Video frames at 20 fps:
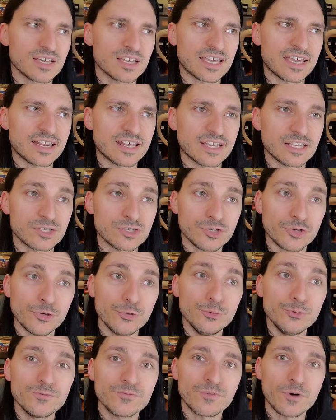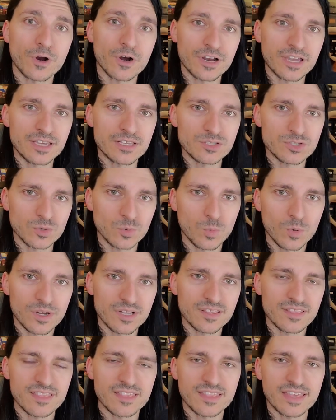getting too far into
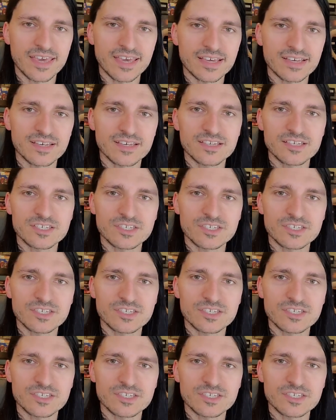one thing